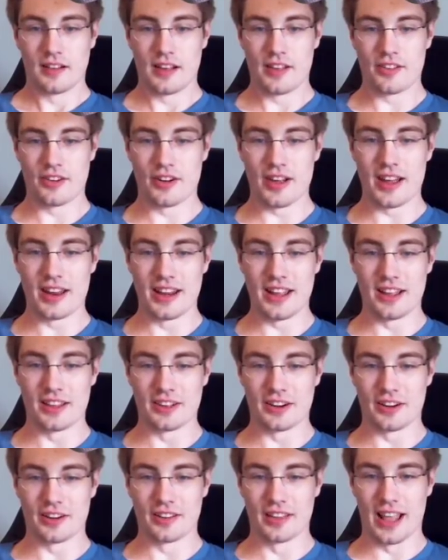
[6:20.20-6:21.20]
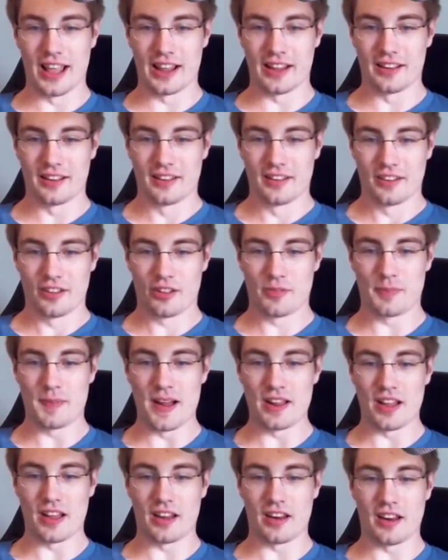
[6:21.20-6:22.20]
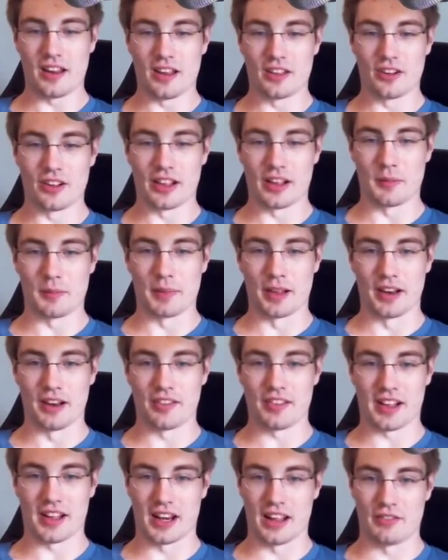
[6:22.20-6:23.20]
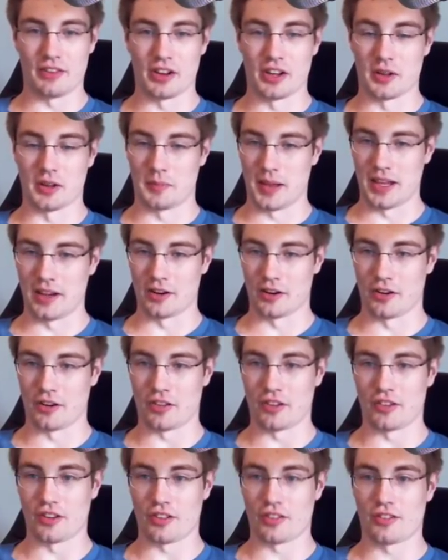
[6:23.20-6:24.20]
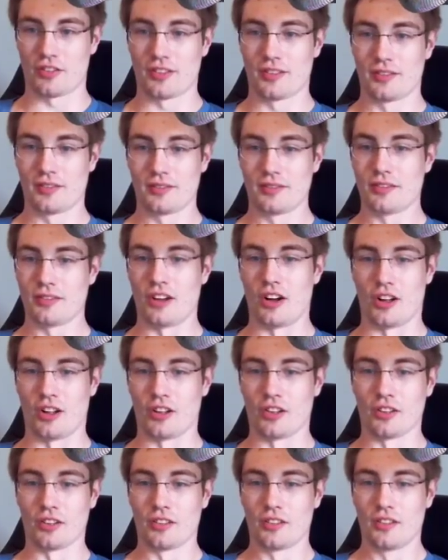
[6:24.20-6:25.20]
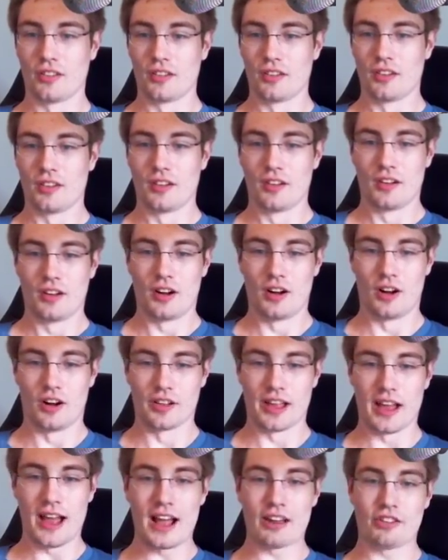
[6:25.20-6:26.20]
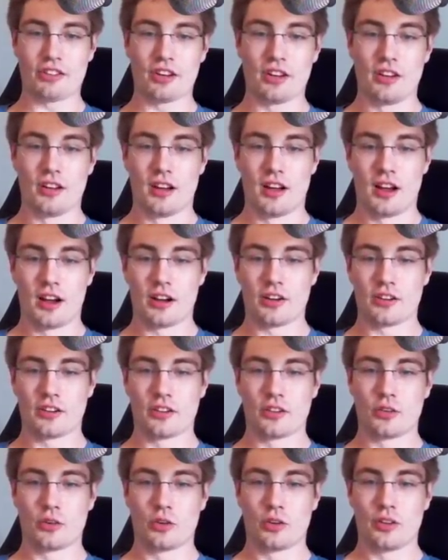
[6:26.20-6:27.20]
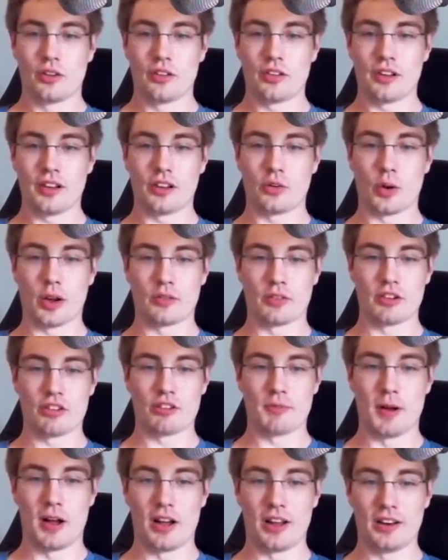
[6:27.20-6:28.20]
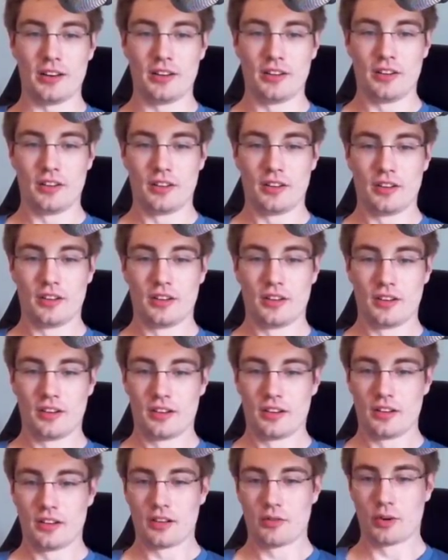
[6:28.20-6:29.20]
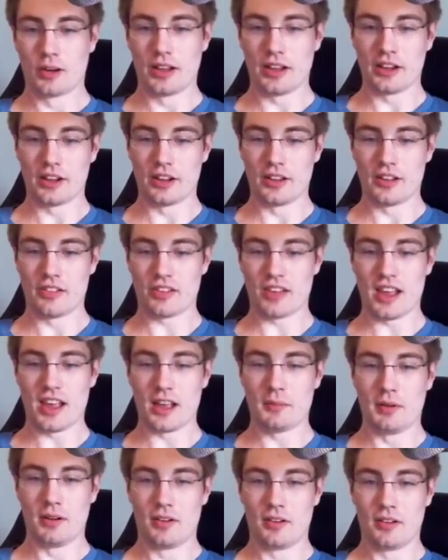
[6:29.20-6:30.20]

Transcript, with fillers: is there any other like any other like abilities that can even compete, or is it just all all that? Actually, uh, quick respawn is really good in yeah, this game.